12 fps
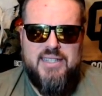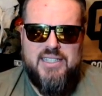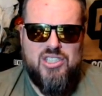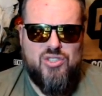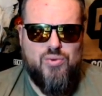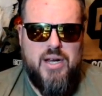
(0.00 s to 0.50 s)
They
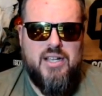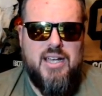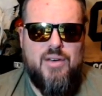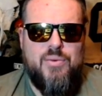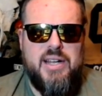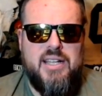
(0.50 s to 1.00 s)
just
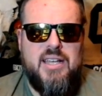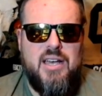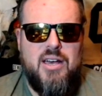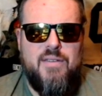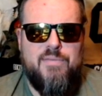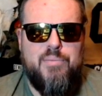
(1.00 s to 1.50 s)
got rid
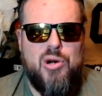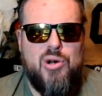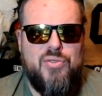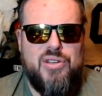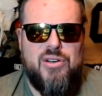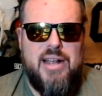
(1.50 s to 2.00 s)
of
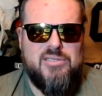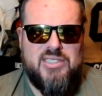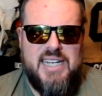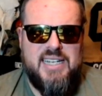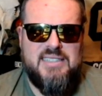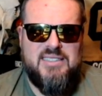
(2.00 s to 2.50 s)
Bird, their
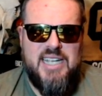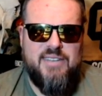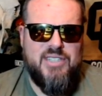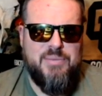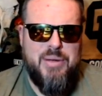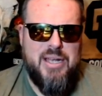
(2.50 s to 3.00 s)
outstanding
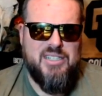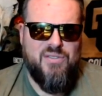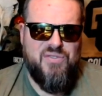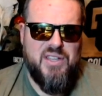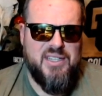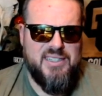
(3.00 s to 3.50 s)
safety, back to
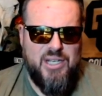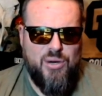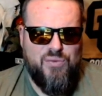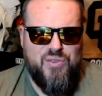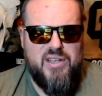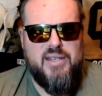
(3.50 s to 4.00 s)

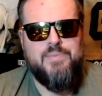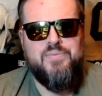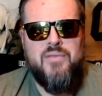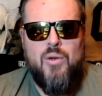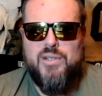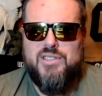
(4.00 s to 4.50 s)
Philadelphia,
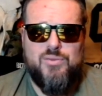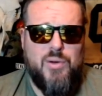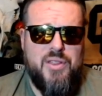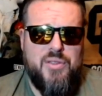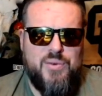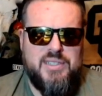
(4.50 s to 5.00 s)
which is
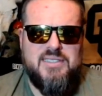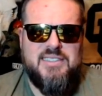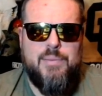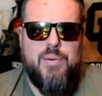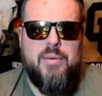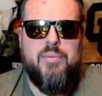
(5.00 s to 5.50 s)
one of the reasons
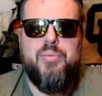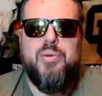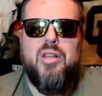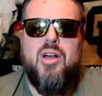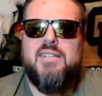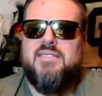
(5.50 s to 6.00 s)
they
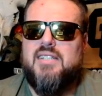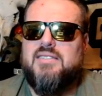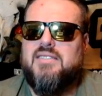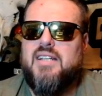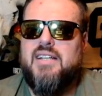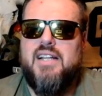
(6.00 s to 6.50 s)
probably lost on
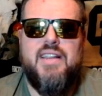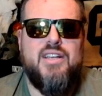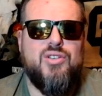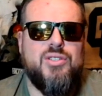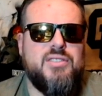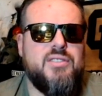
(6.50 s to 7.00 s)
Sunday. They
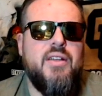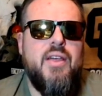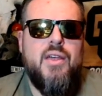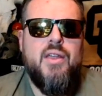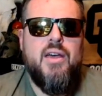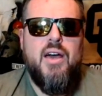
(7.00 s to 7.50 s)
couldn't
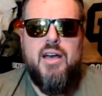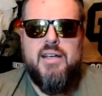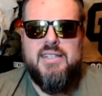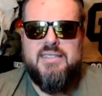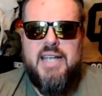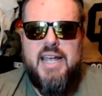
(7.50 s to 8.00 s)

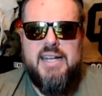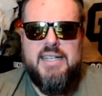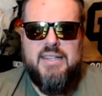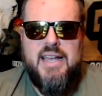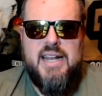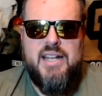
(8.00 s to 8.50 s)
contain
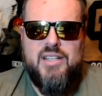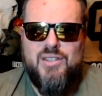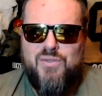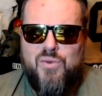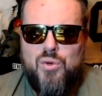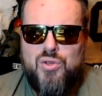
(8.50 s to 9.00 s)
Atlanta in
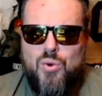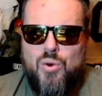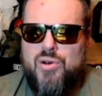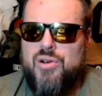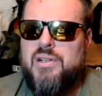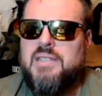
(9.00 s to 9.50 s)
the fourth
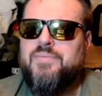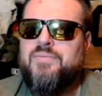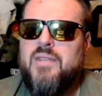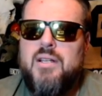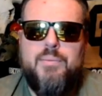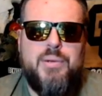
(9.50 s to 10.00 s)
quarter.
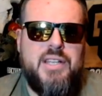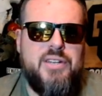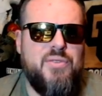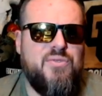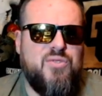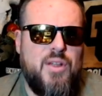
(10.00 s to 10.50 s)
But
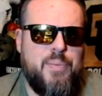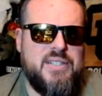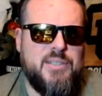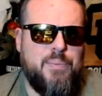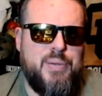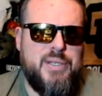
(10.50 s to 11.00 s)
then you flip
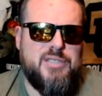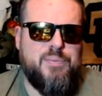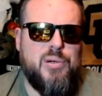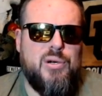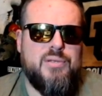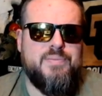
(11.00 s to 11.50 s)
it to
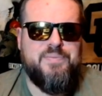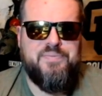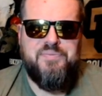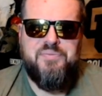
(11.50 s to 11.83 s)
Pittsburgh.